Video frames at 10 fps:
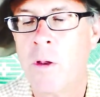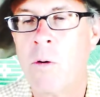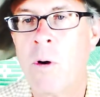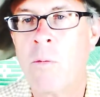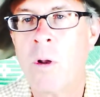you
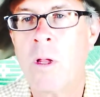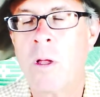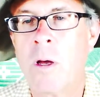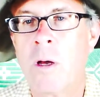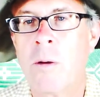know, a
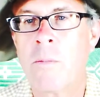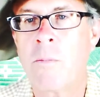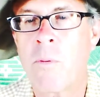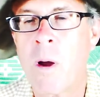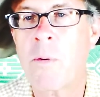really uh,
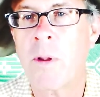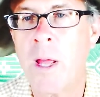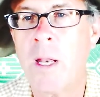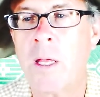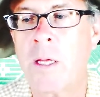proper
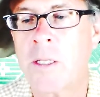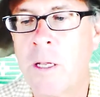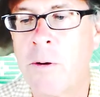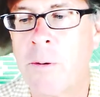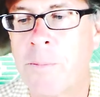landing,
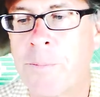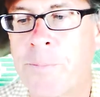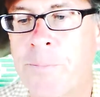etc.